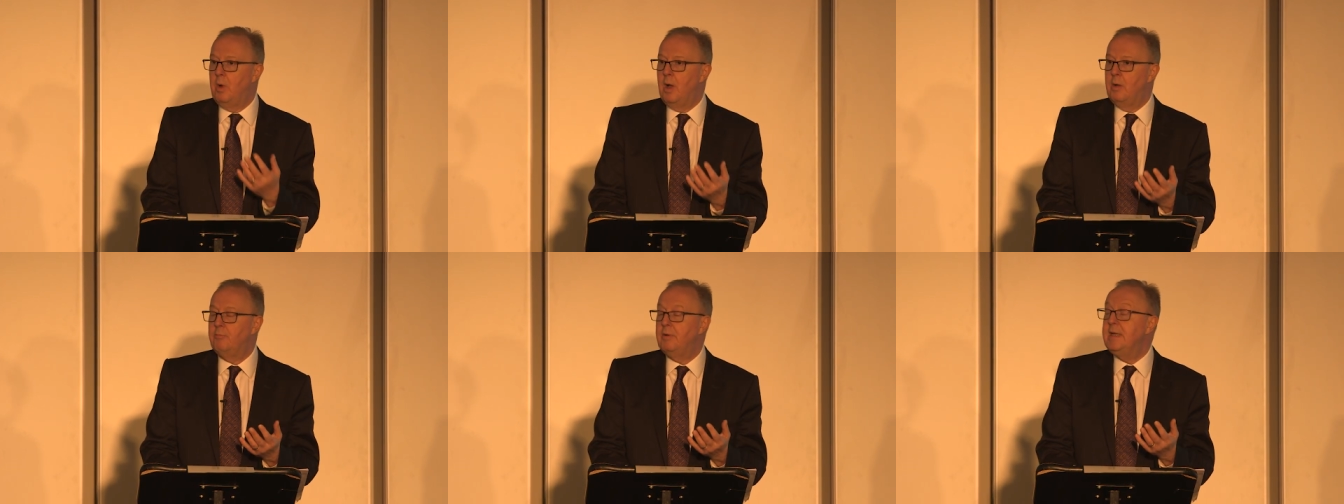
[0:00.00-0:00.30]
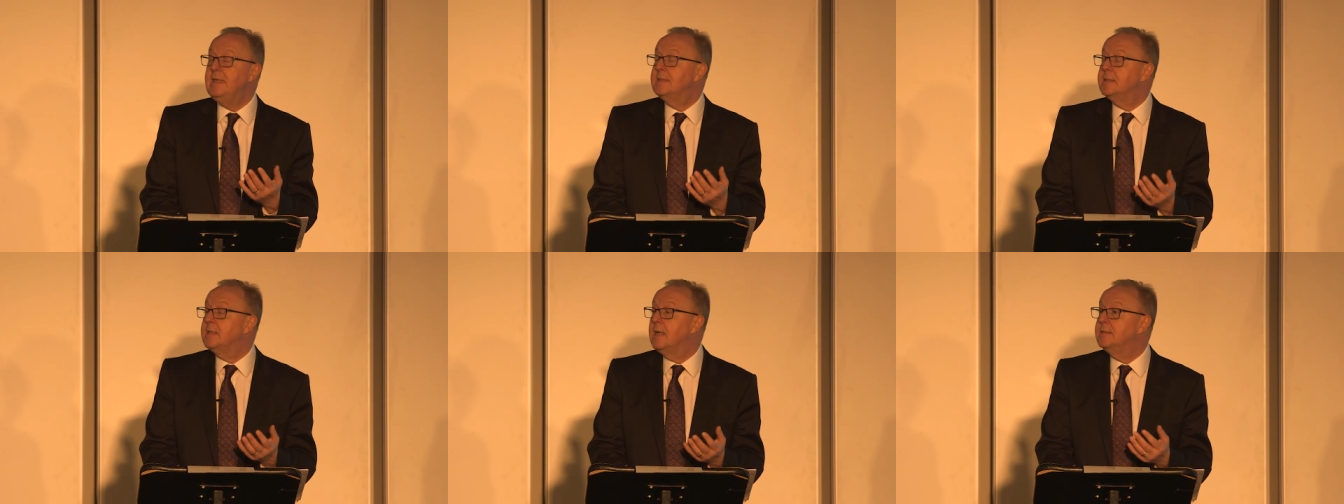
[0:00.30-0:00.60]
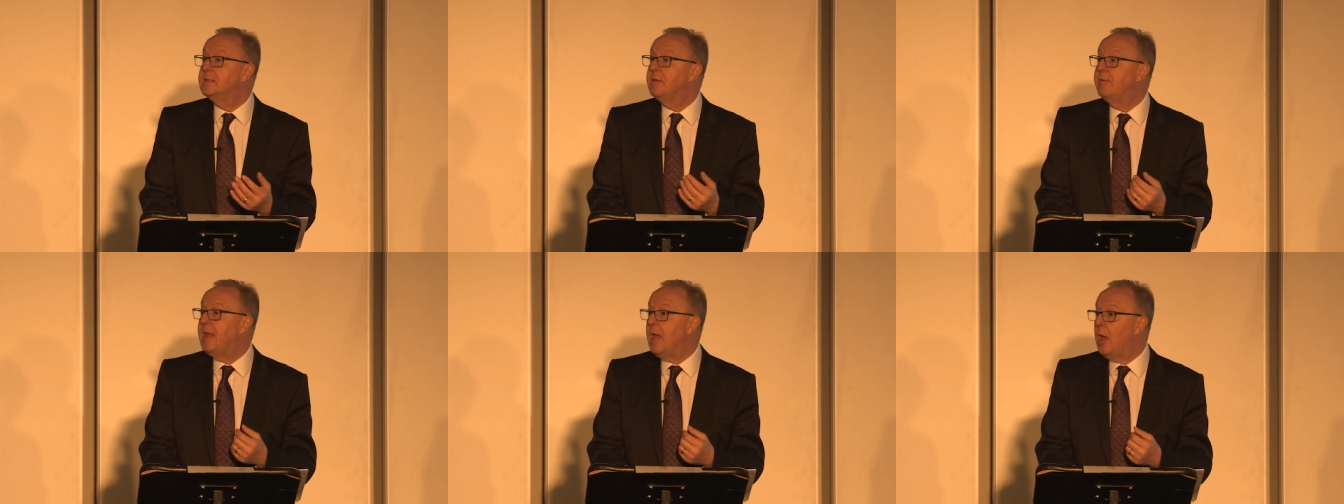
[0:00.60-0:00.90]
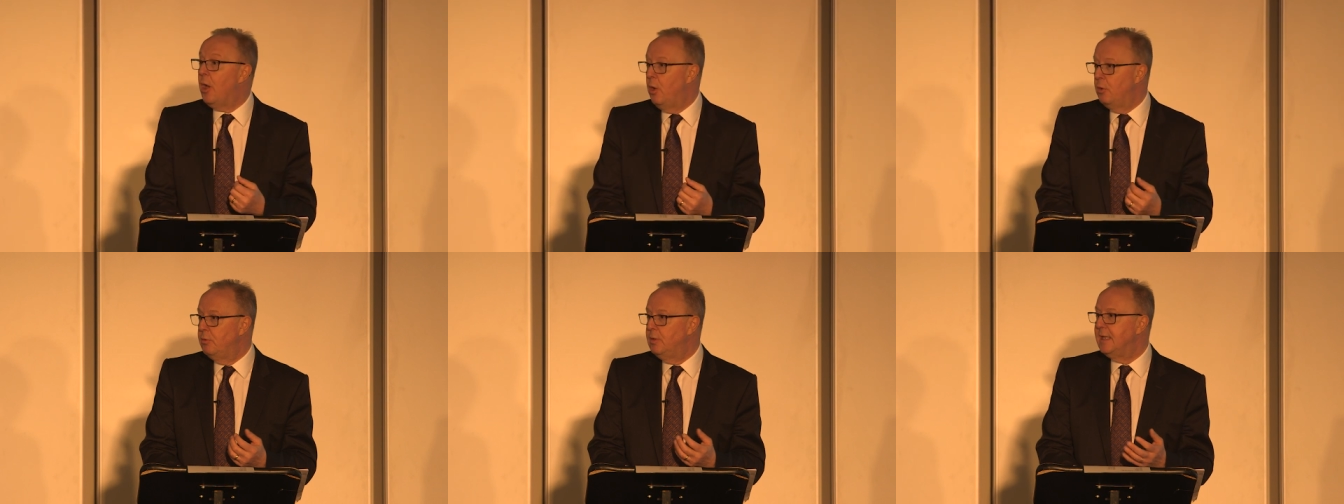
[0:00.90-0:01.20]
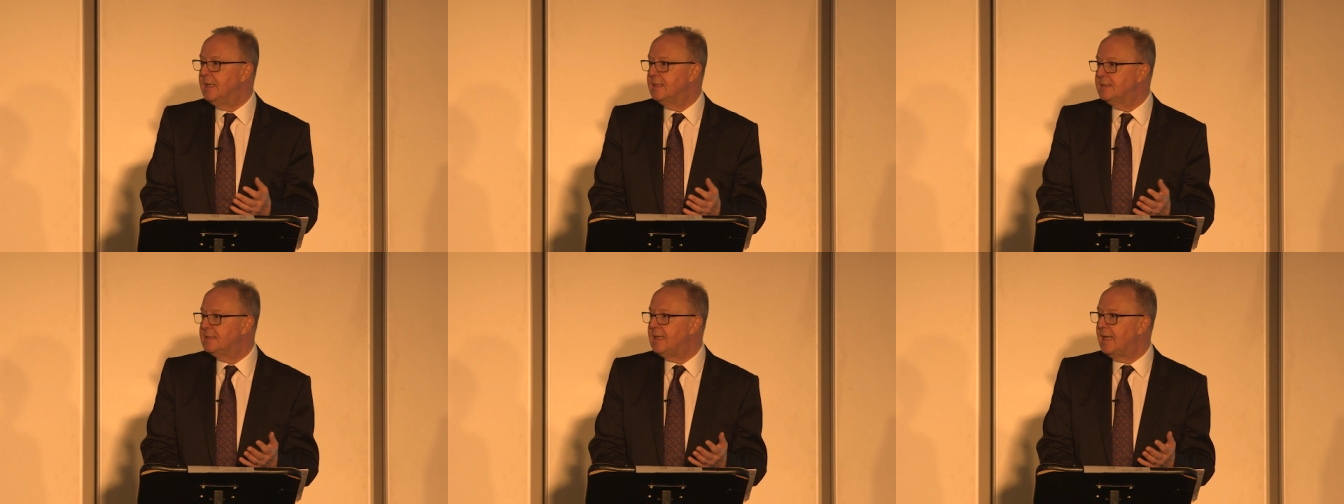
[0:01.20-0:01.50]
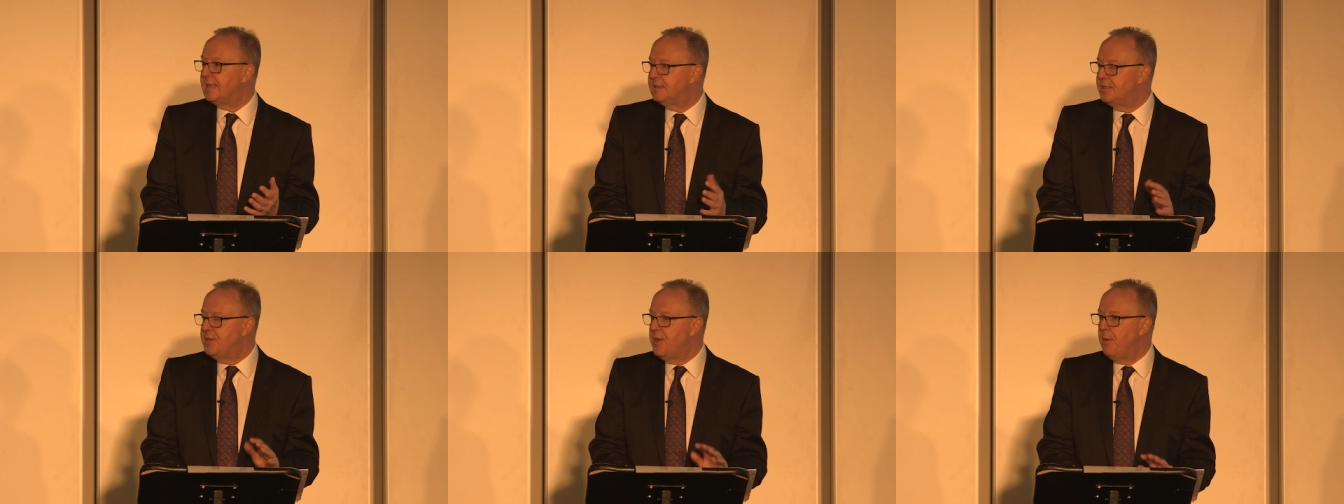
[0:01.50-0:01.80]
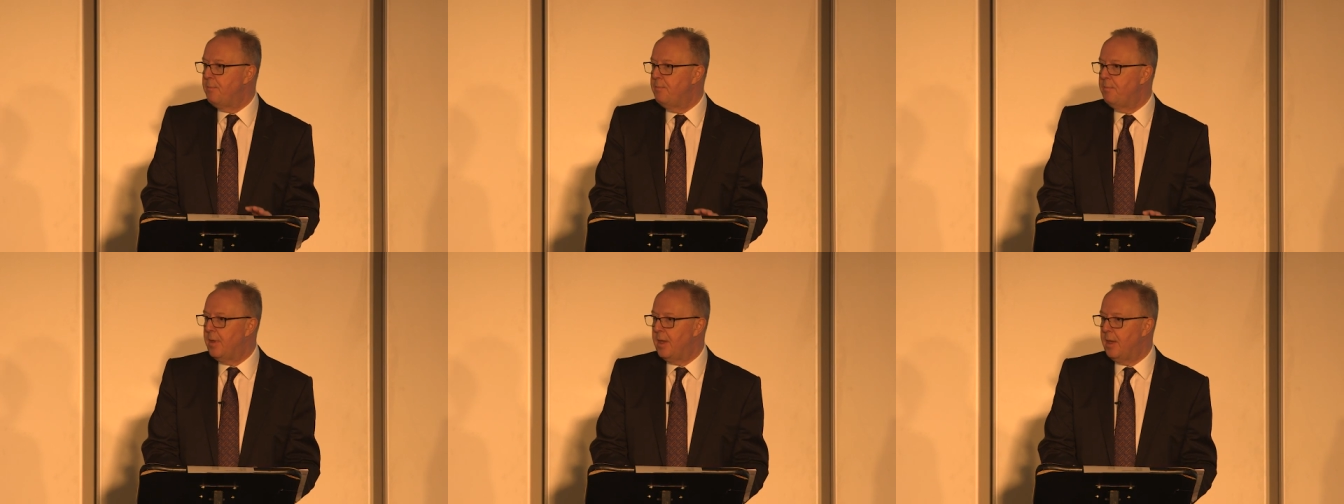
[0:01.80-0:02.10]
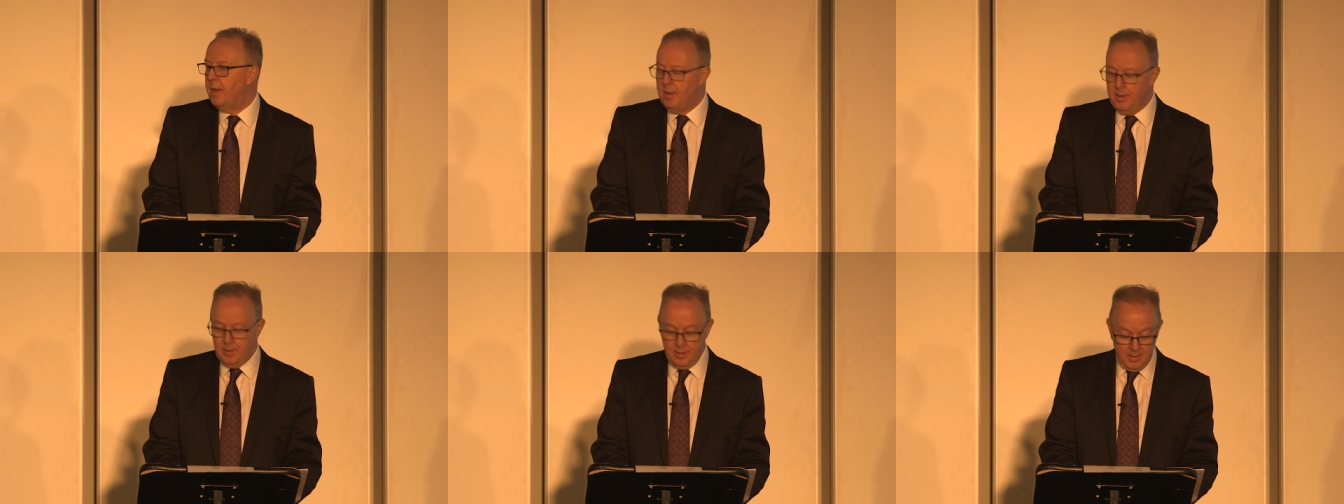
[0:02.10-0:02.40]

redesigned so they only assess number.